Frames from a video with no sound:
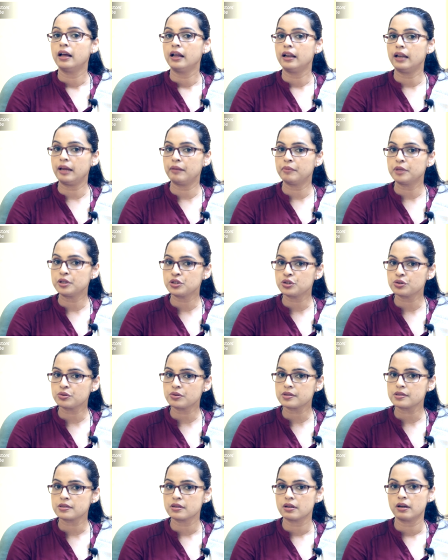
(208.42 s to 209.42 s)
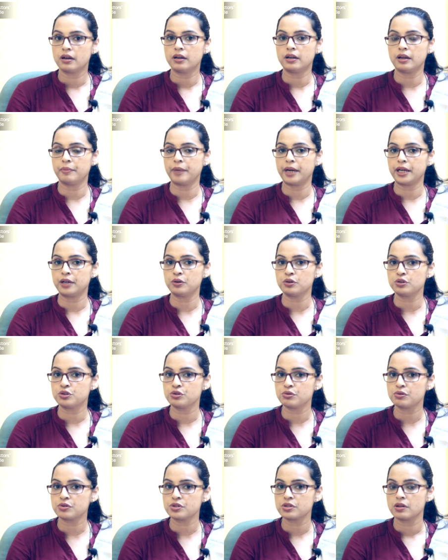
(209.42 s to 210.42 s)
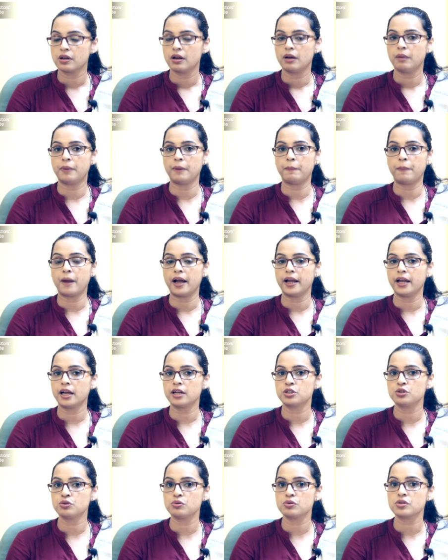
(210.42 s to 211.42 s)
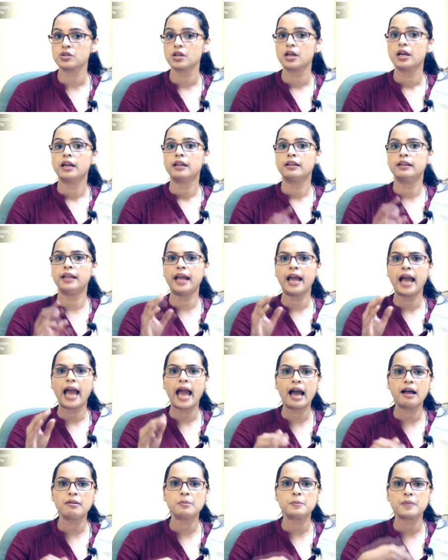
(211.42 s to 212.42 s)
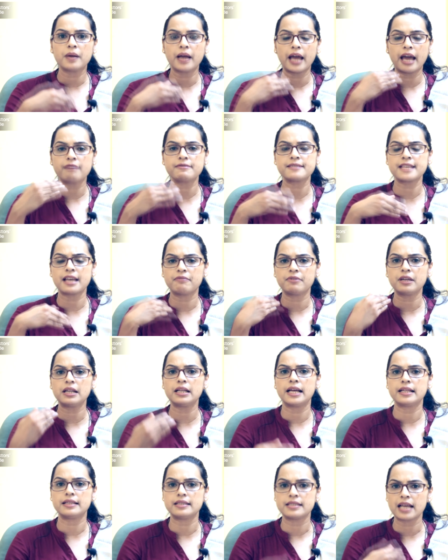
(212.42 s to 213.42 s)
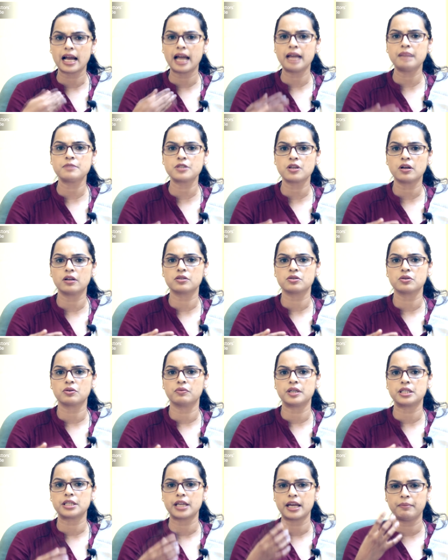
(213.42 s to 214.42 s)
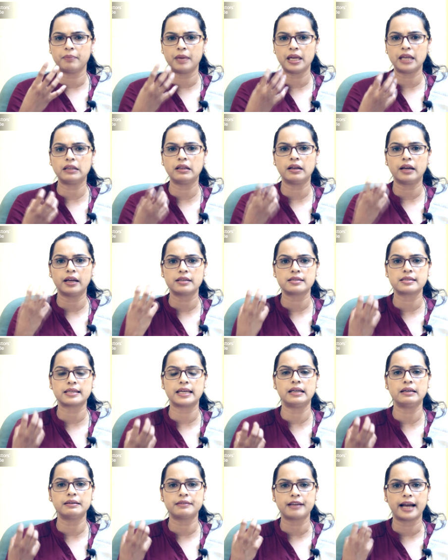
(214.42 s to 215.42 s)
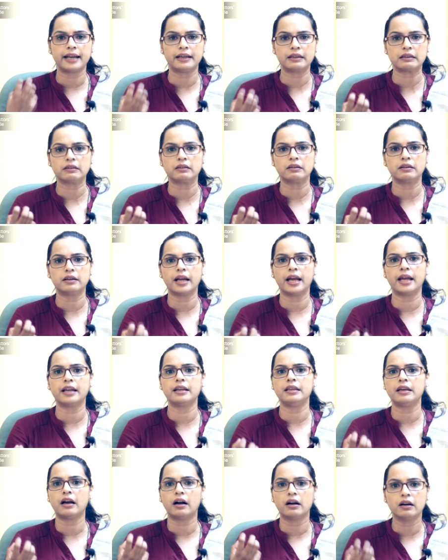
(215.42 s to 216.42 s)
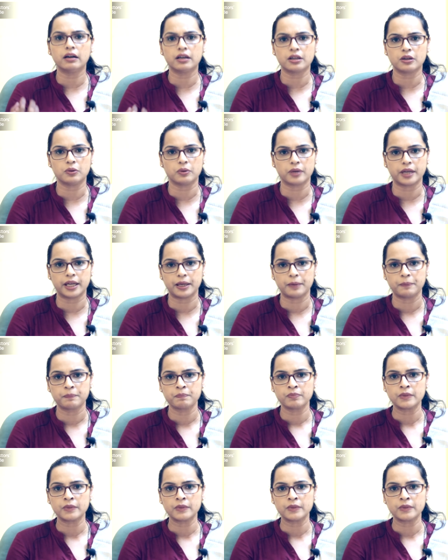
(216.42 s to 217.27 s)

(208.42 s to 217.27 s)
lemon juice, tomato juice, papaya juice, they have, have several enzymes also which make the skin tighter and younger looking.